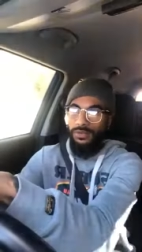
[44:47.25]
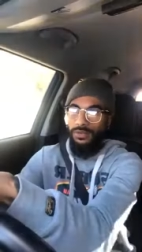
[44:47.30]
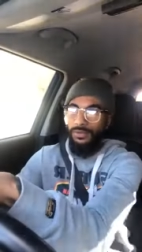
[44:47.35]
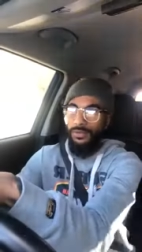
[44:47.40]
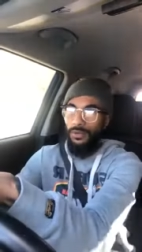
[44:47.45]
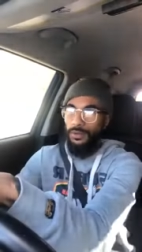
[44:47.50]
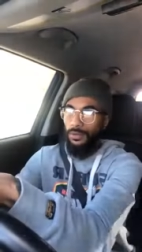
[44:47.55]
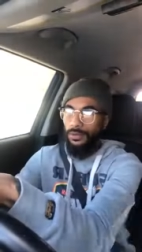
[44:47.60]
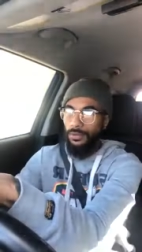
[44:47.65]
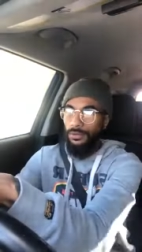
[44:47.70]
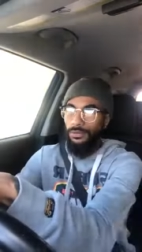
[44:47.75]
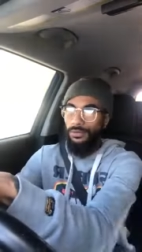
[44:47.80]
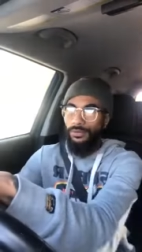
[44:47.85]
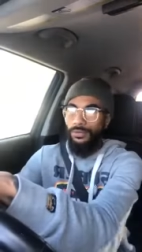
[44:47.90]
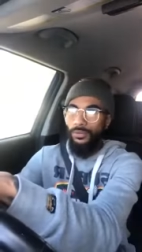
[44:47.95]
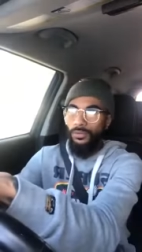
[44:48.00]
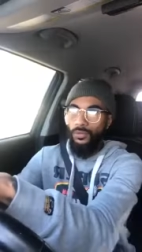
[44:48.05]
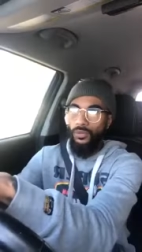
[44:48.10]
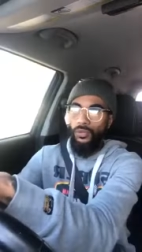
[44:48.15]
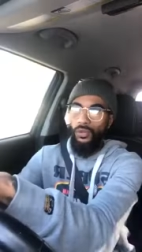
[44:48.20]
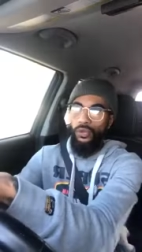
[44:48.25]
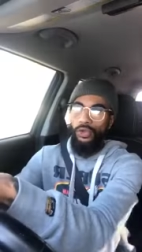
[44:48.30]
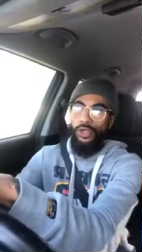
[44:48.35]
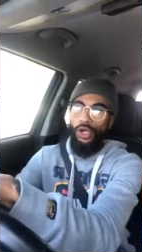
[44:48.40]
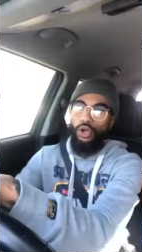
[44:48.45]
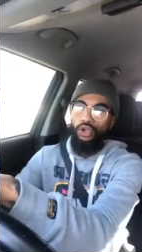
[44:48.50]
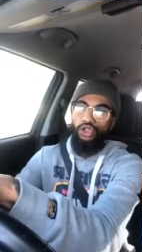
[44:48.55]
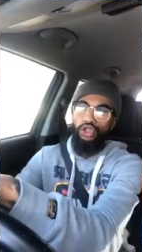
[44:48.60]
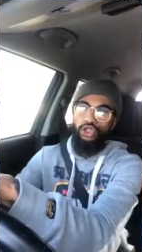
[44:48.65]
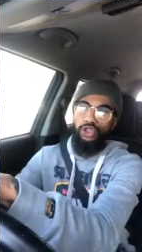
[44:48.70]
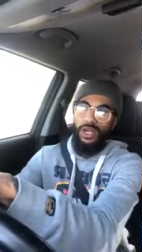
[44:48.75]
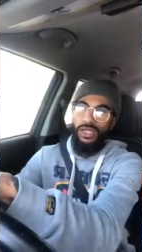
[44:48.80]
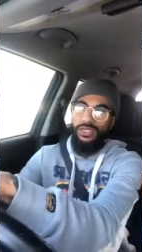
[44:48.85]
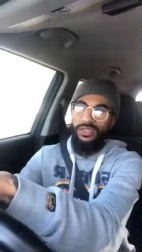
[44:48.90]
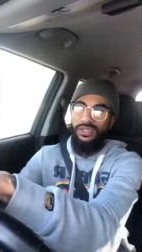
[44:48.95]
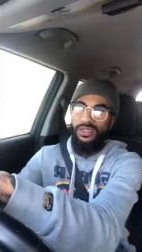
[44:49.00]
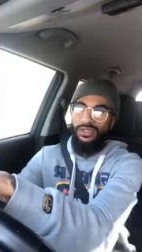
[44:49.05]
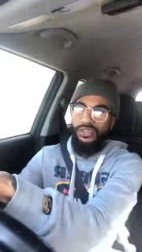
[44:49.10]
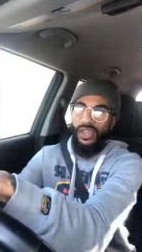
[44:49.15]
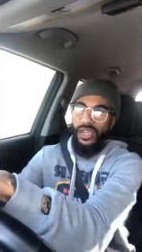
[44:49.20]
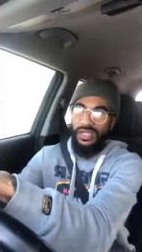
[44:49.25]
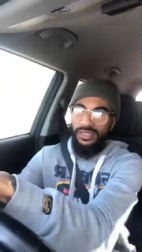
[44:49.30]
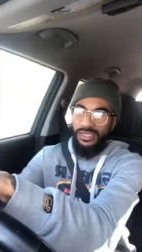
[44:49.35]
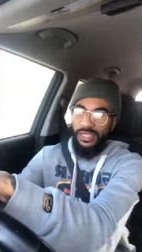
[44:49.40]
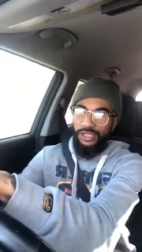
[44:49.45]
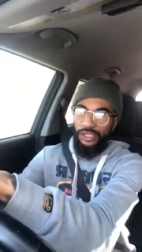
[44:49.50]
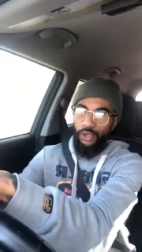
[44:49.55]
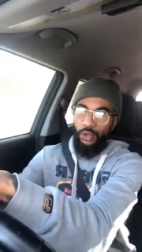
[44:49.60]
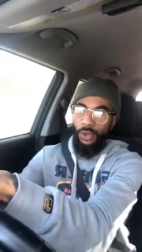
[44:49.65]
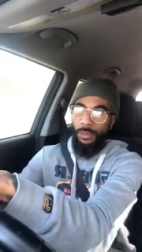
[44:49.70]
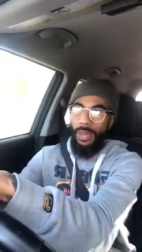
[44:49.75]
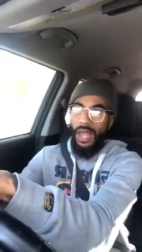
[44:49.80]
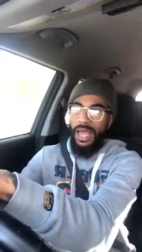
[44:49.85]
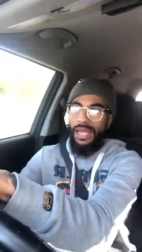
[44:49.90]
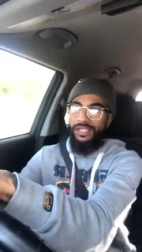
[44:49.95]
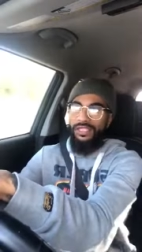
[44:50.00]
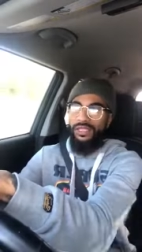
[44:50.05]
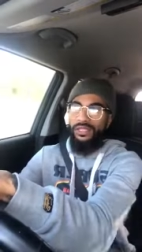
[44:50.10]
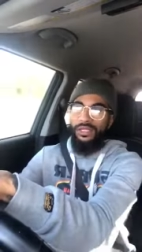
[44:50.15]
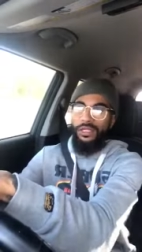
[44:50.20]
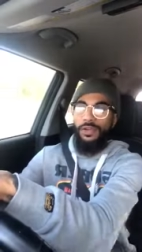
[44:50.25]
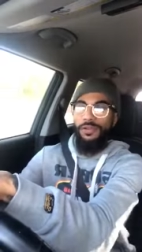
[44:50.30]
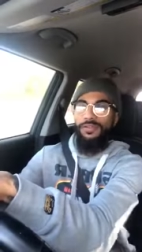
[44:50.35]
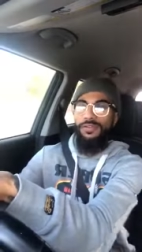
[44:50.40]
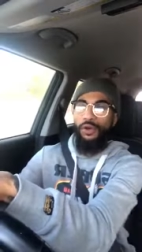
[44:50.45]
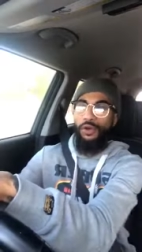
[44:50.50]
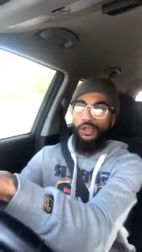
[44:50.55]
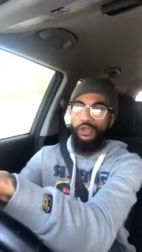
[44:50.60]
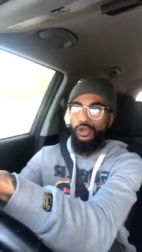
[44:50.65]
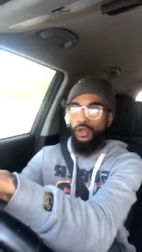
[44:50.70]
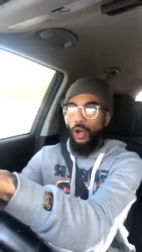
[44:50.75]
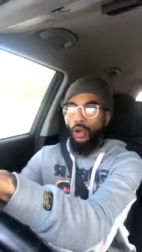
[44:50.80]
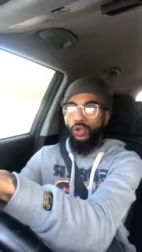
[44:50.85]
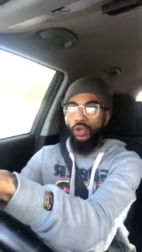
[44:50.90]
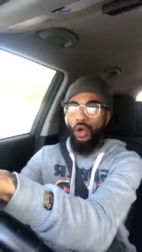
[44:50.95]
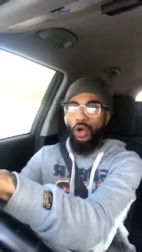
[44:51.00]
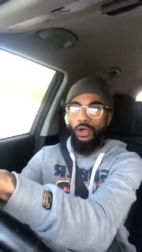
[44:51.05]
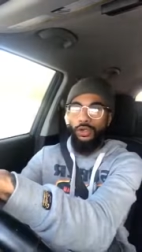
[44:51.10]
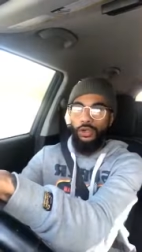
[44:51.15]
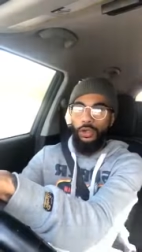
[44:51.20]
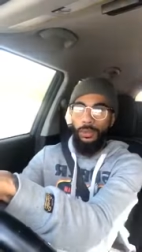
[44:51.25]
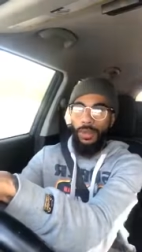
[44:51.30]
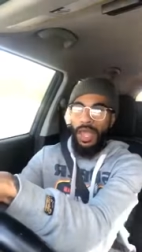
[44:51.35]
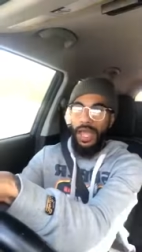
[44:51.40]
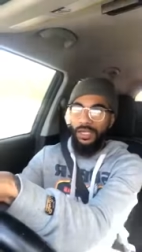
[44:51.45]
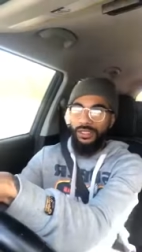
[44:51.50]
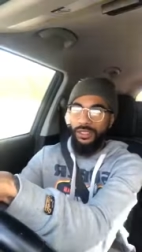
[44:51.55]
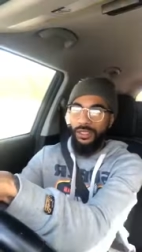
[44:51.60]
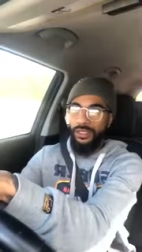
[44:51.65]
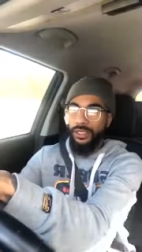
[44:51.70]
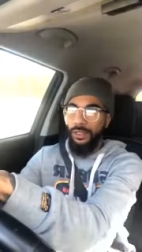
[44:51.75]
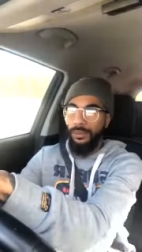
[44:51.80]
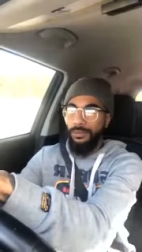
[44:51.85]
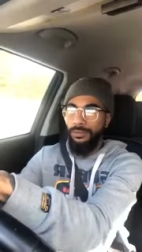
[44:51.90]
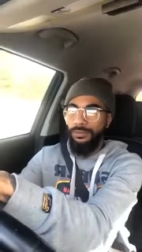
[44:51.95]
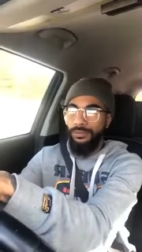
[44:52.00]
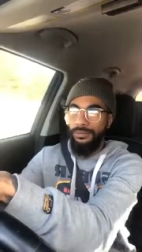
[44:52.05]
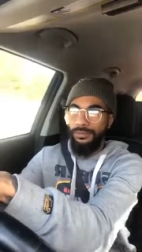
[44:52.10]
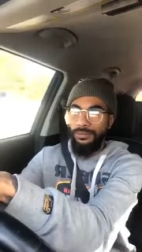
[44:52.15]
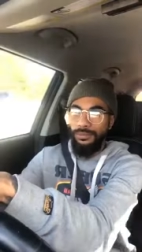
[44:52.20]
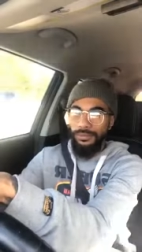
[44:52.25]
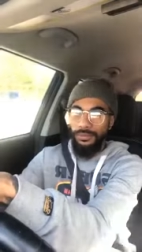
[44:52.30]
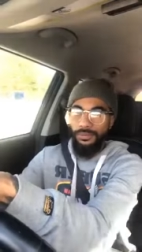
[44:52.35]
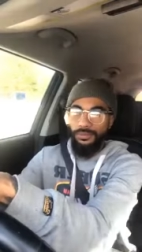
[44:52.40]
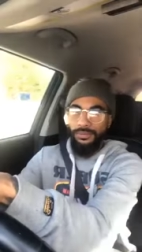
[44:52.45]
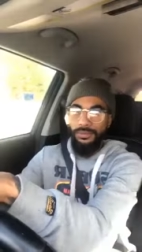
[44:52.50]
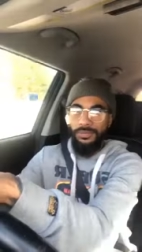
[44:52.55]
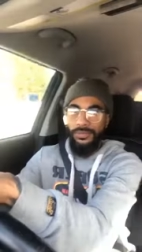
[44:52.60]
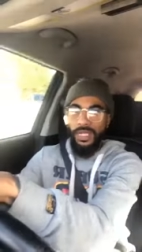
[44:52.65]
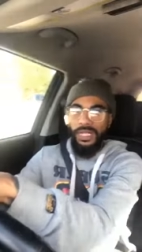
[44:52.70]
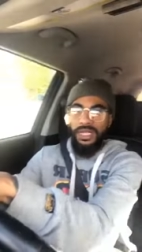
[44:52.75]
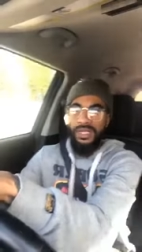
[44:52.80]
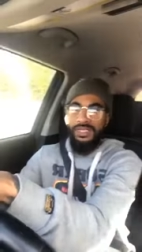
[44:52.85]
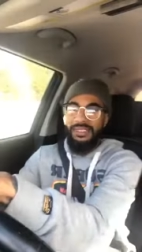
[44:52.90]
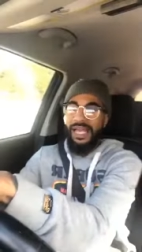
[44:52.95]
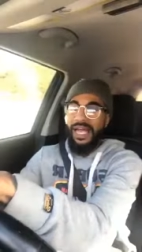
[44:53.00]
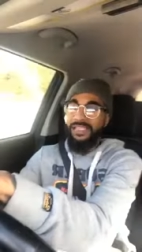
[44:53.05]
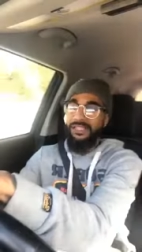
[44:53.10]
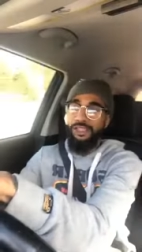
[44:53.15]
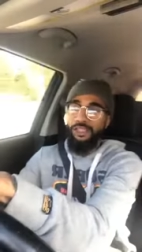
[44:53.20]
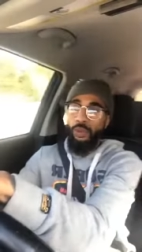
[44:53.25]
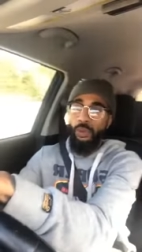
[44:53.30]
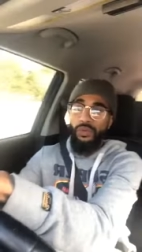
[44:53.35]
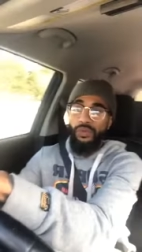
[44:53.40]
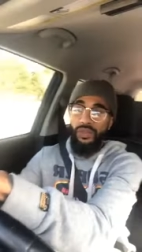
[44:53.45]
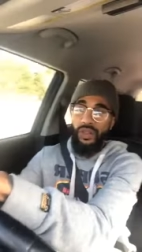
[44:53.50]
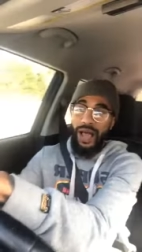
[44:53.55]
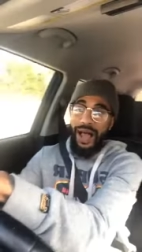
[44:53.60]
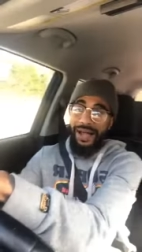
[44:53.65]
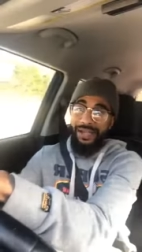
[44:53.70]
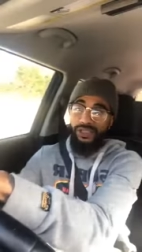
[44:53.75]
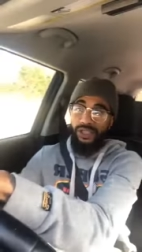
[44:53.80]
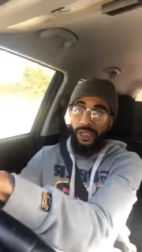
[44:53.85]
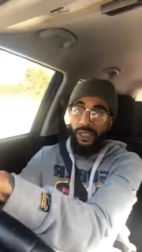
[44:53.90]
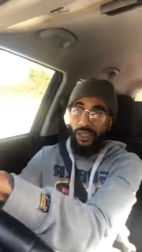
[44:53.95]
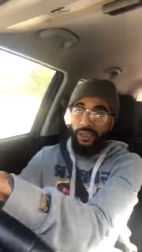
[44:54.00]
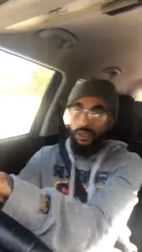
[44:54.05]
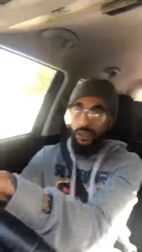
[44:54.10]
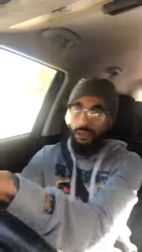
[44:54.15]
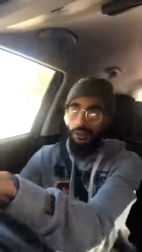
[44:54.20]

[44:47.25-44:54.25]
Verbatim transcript: You don't trust the things that you imagine, therefore you no longer imagine them. This has to do with logic.